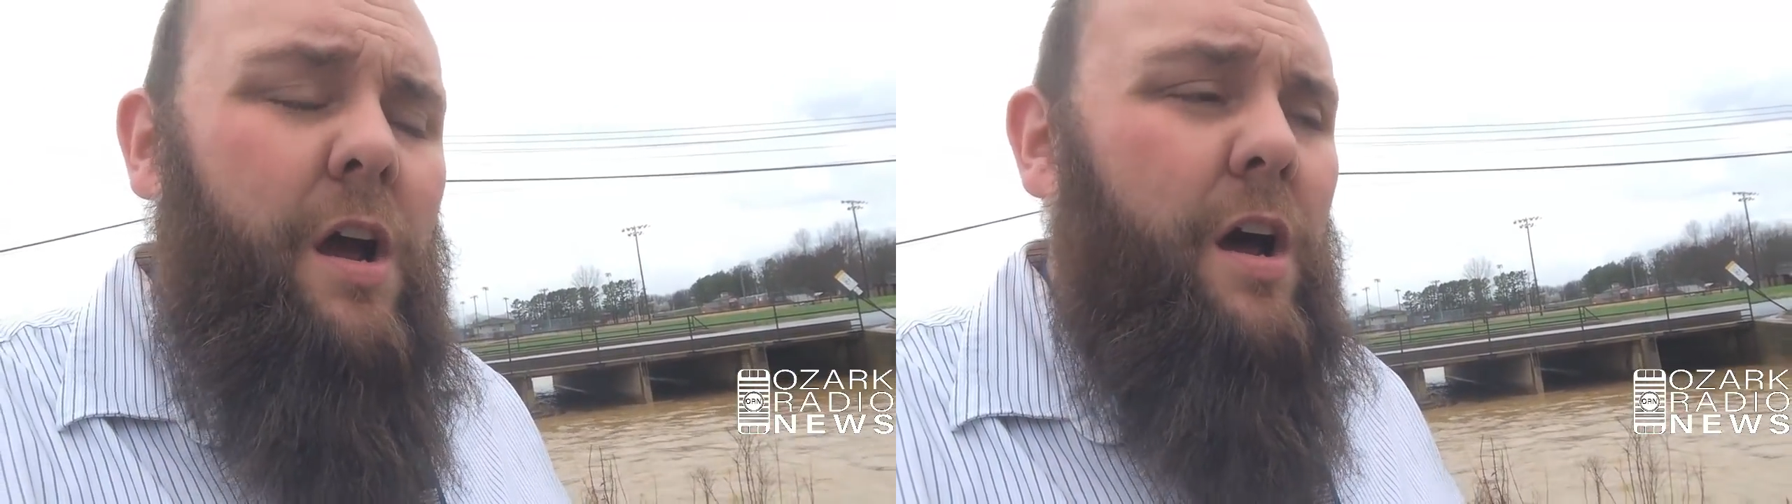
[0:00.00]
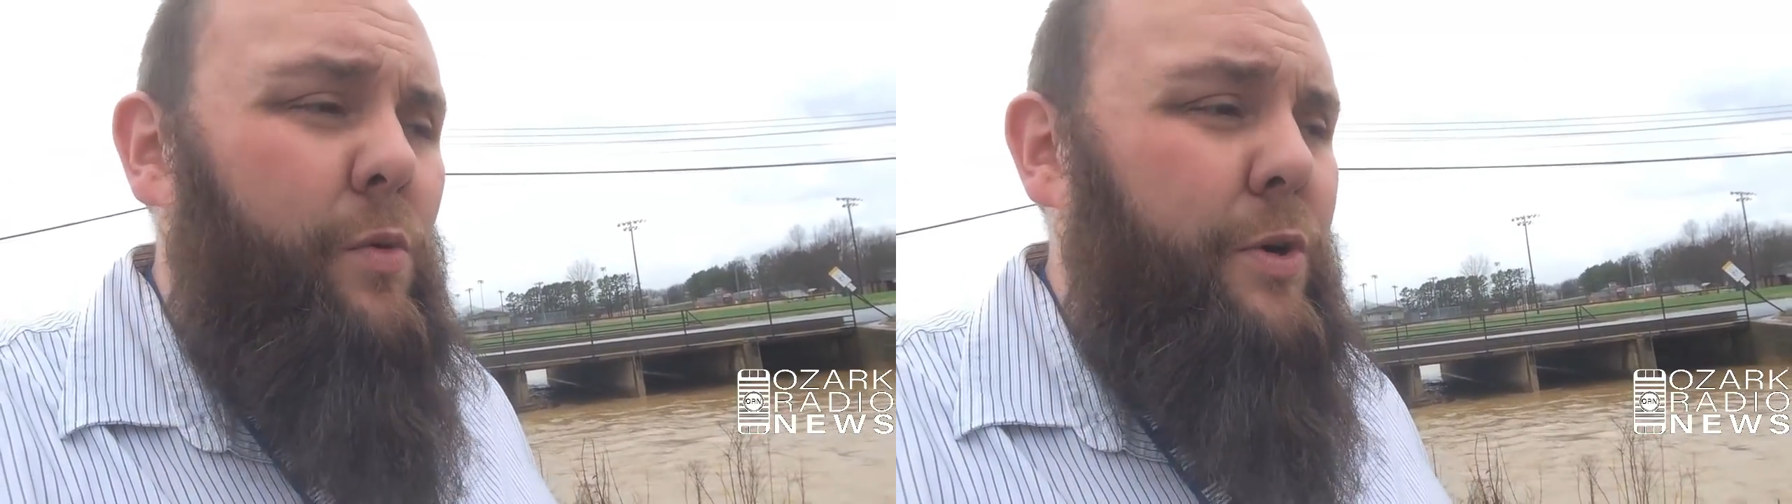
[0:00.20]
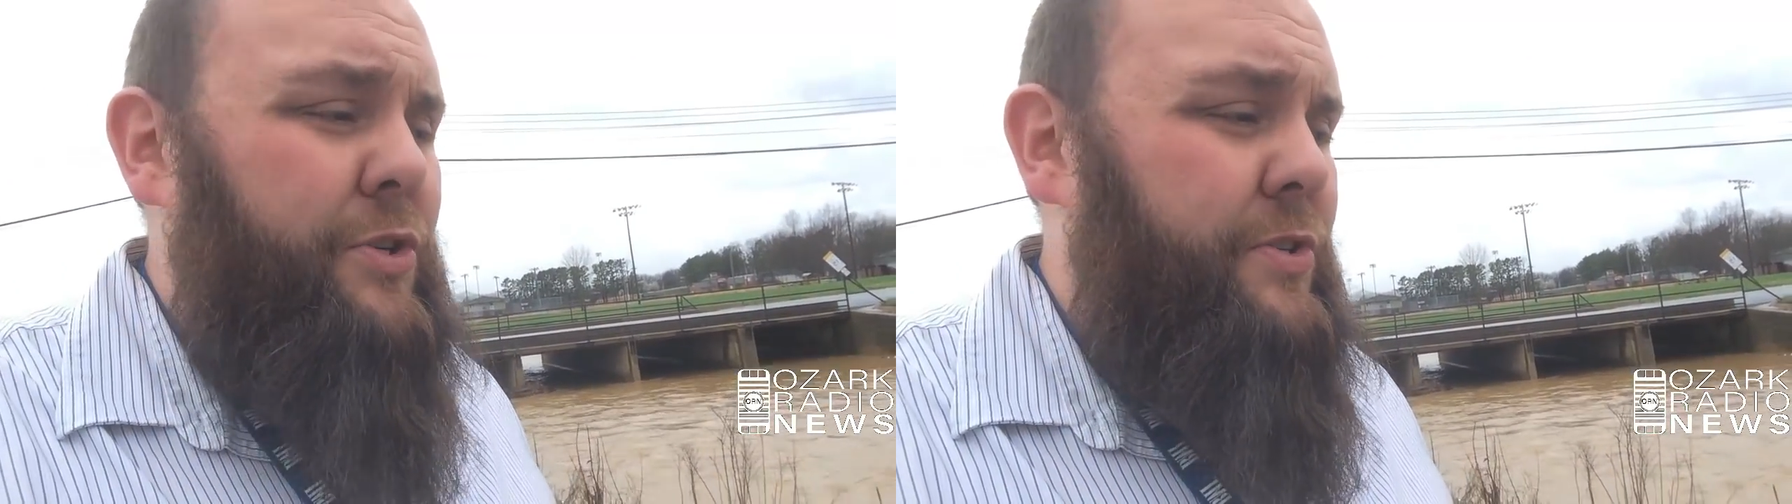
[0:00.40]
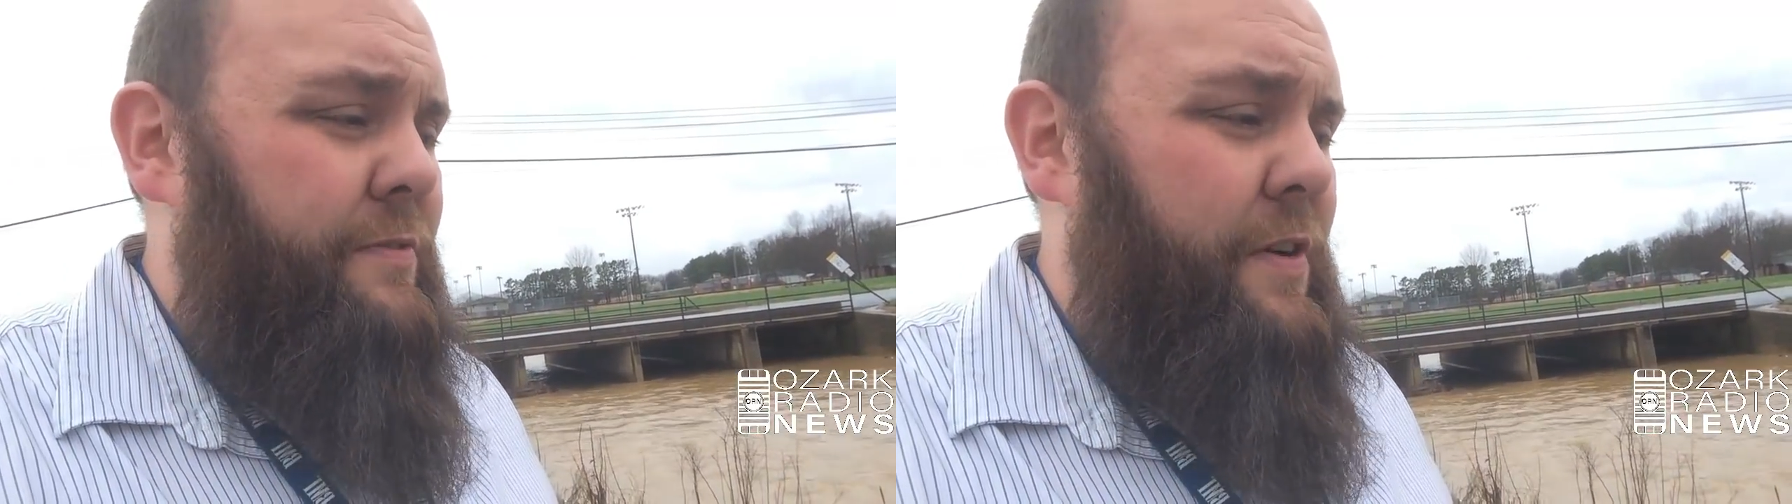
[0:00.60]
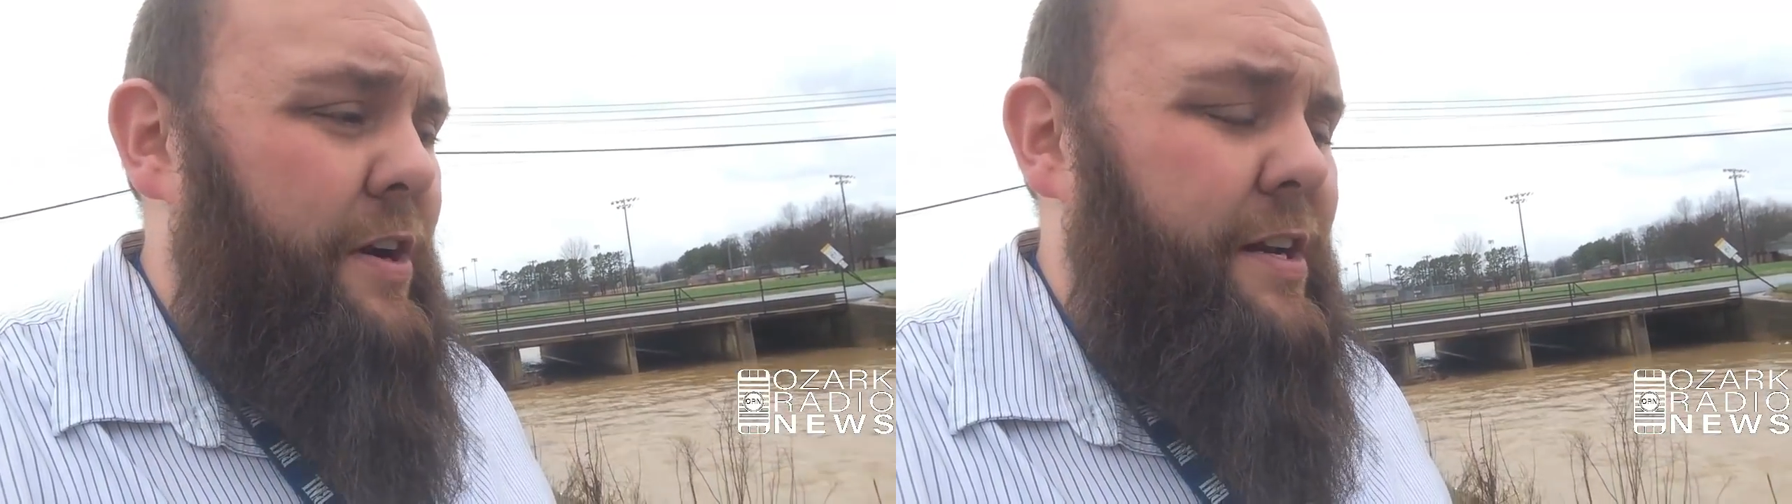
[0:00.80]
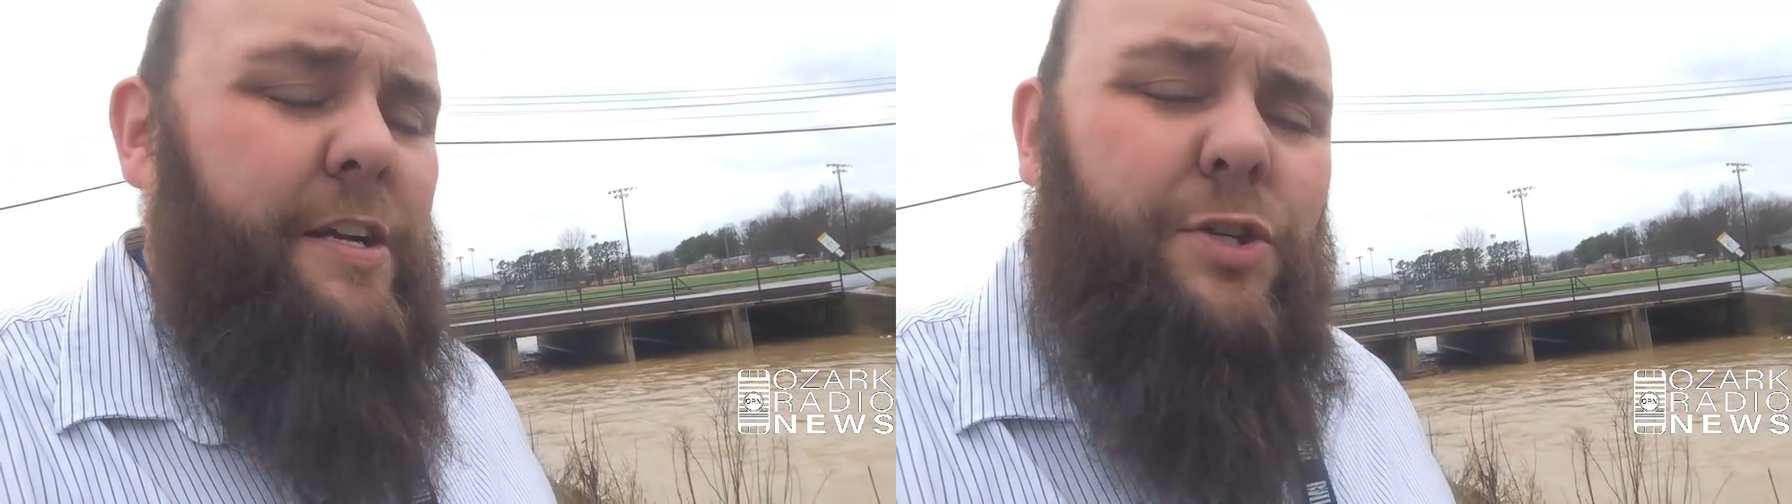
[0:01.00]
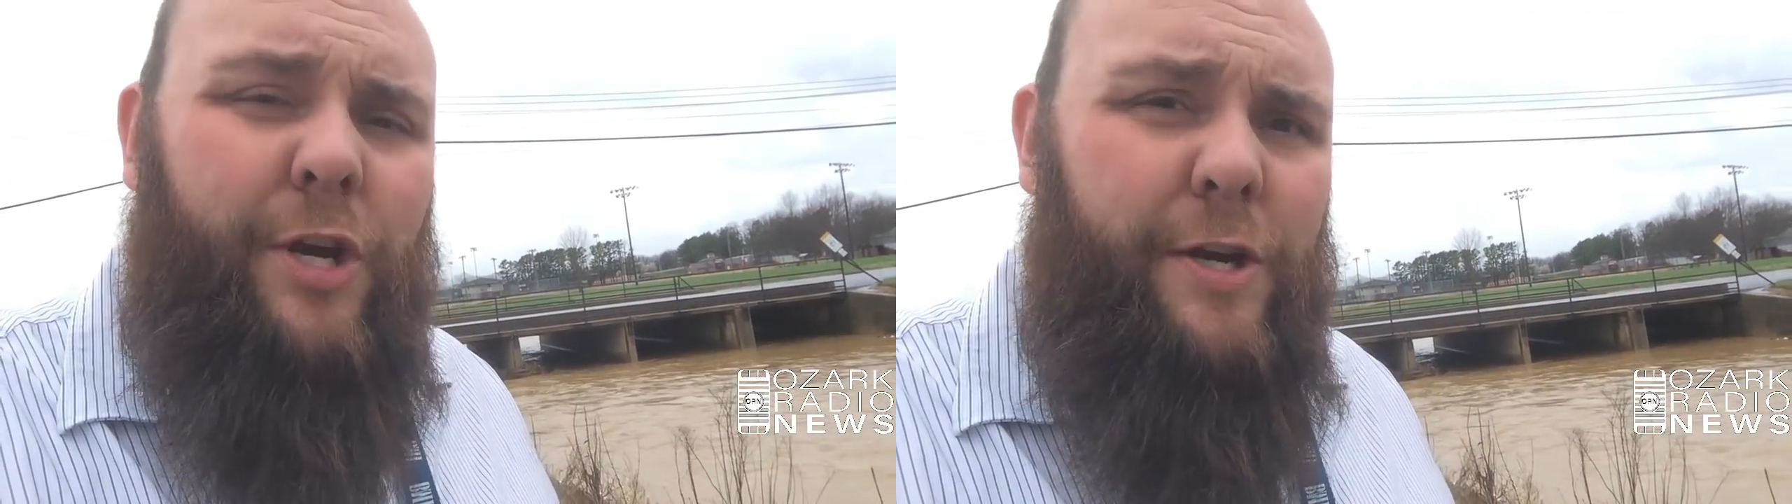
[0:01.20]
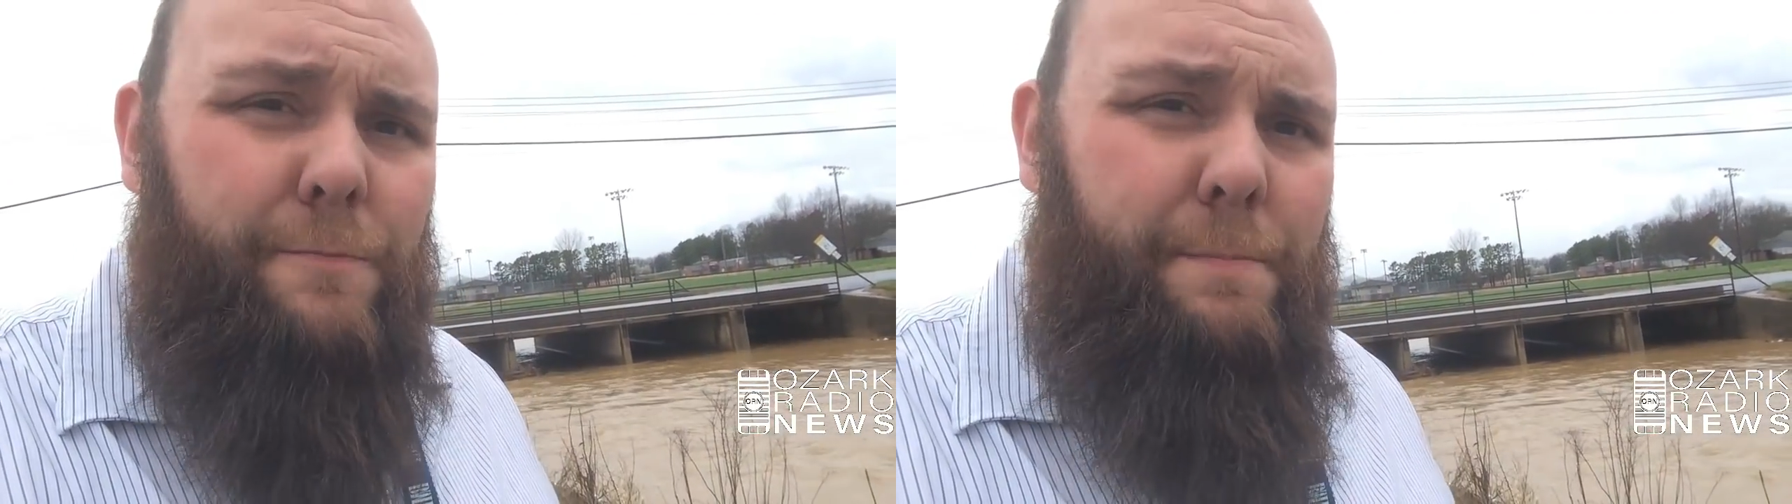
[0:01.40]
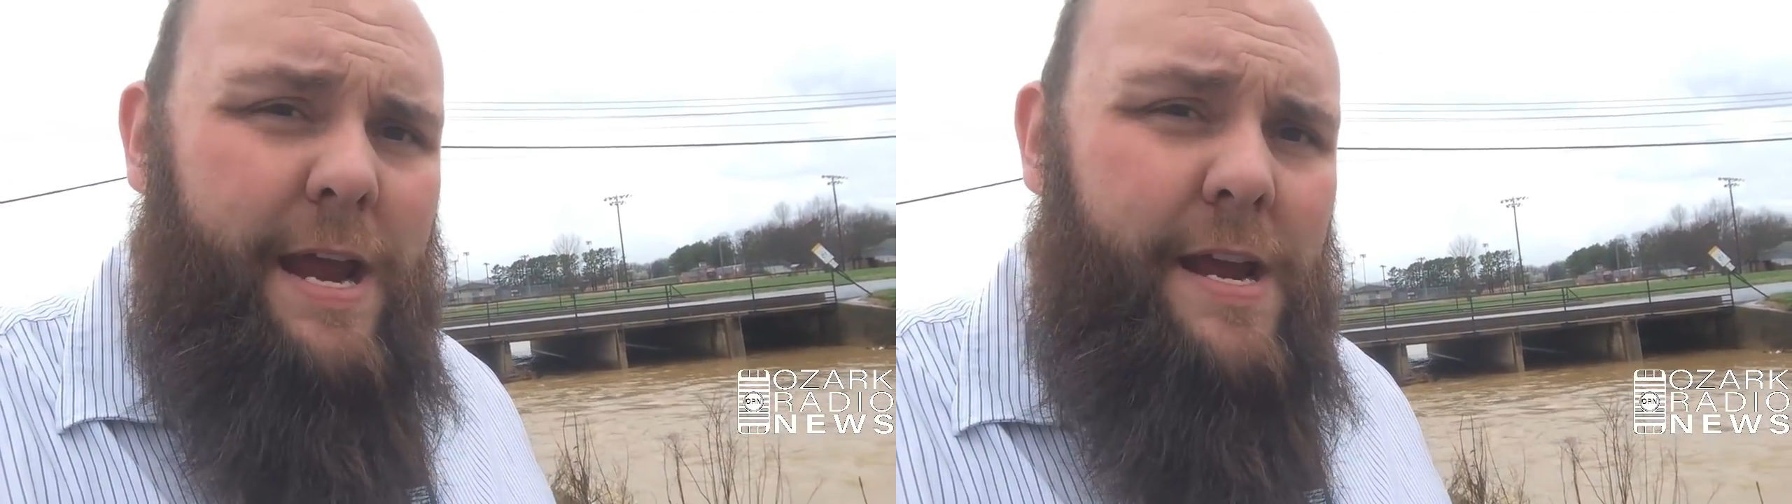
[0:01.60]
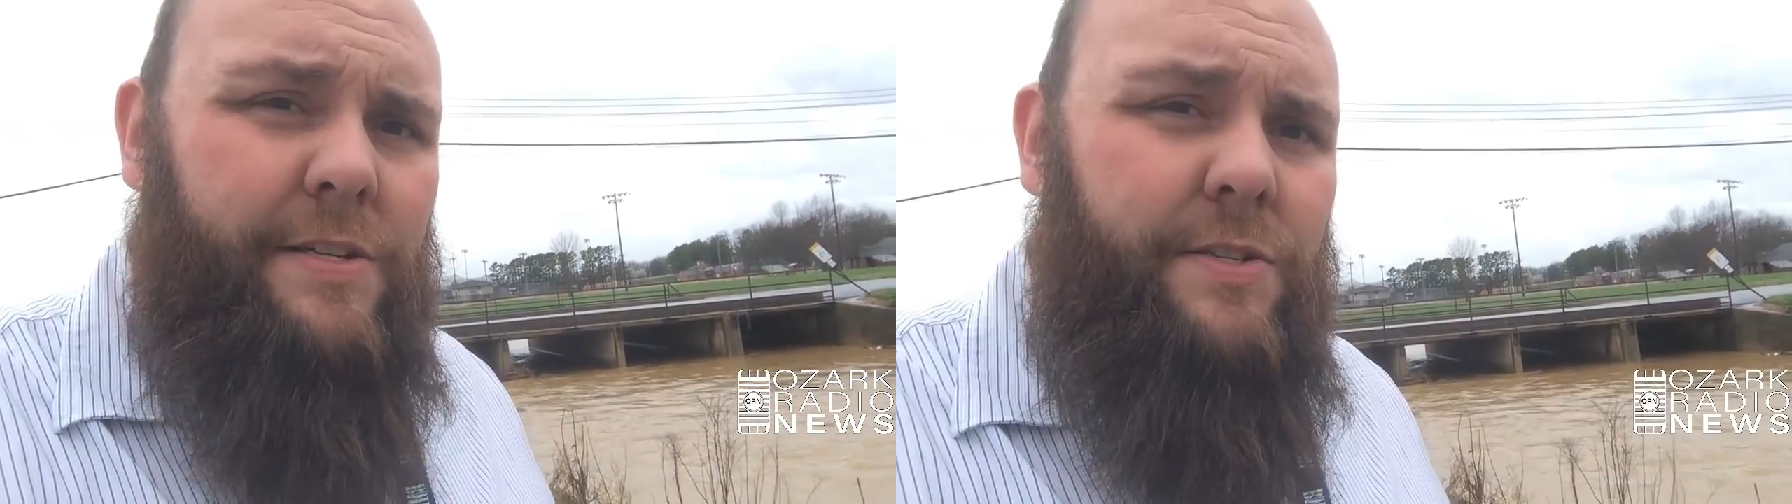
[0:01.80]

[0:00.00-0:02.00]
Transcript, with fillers: uh, which is a very nice change of pace.